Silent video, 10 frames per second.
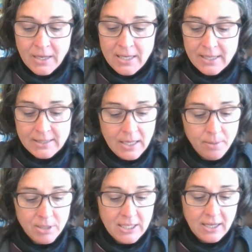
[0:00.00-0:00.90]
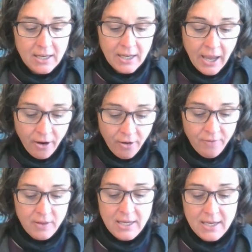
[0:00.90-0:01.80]
He examined it
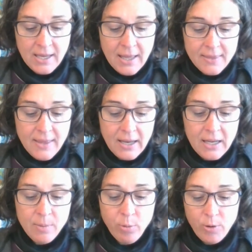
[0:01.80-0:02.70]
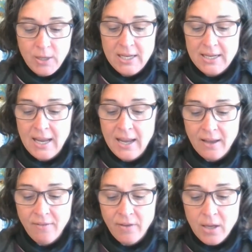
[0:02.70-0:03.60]
carefully. Then he broke it in
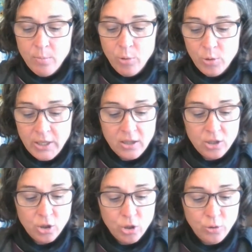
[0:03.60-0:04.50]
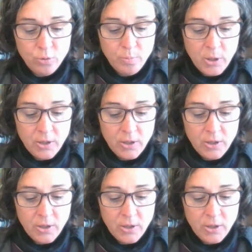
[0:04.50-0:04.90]
half, pulling the two